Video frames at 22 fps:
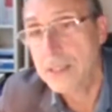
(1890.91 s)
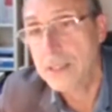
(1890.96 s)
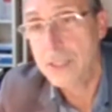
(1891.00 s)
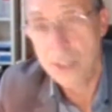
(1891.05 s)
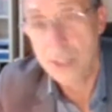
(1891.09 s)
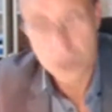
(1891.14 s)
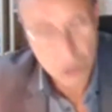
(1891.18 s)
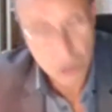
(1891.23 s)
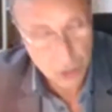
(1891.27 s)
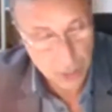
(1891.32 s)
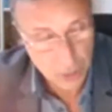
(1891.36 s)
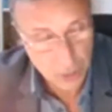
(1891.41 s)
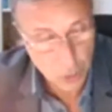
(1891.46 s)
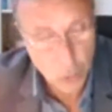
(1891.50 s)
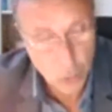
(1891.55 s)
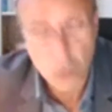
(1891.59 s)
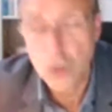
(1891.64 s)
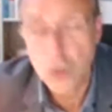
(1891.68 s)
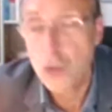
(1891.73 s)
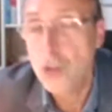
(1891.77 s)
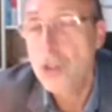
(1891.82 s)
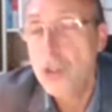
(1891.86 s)
So
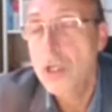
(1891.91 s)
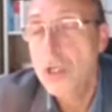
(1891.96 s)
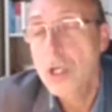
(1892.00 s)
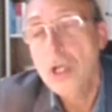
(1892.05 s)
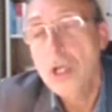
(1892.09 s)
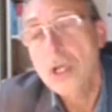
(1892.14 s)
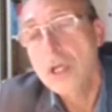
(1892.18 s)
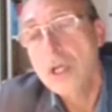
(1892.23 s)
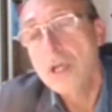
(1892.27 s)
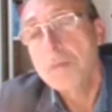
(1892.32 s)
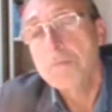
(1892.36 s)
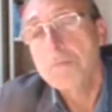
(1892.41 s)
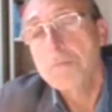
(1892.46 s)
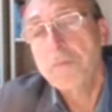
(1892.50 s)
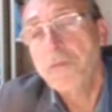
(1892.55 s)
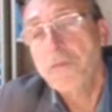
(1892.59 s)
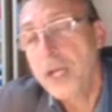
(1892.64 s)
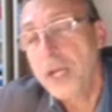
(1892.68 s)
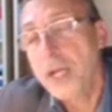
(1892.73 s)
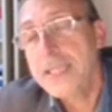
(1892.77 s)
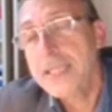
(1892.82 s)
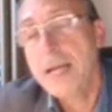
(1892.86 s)
could,
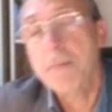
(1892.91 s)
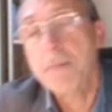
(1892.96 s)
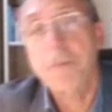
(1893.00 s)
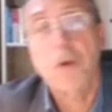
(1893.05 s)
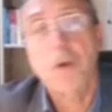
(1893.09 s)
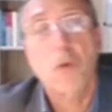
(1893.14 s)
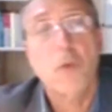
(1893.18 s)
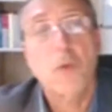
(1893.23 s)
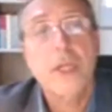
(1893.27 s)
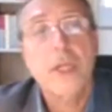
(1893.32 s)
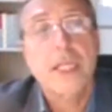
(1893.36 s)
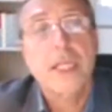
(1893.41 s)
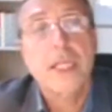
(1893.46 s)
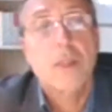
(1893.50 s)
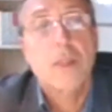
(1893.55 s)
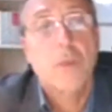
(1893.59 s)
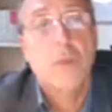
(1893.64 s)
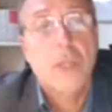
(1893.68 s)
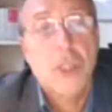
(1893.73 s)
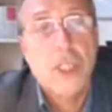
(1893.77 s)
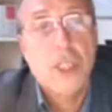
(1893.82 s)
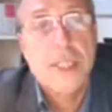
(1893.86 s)
for example, which
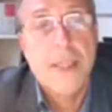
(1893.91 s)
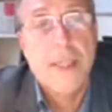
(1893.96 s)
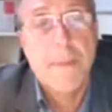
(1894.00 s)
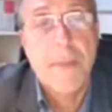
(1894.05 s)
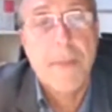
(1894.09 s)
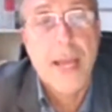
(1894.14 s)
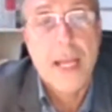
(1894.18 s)
is